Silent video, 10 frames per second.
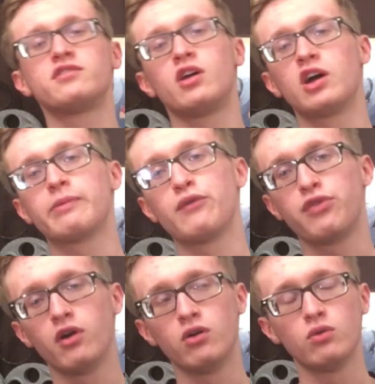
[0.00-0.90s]
to talk about
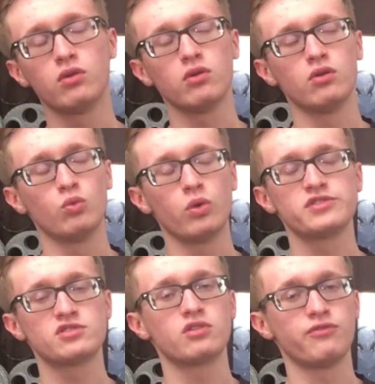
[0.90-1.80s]
though
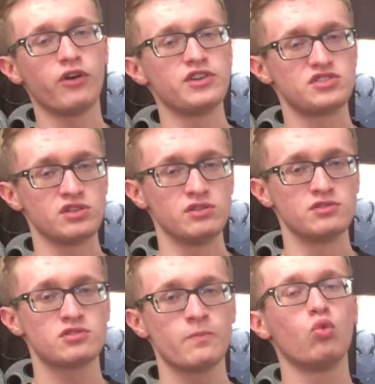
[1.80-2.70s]
was the fight
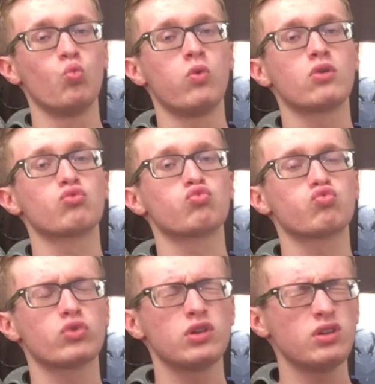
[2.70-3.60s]
scenes. What
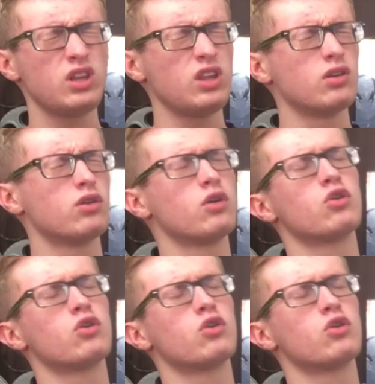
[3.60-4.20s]
really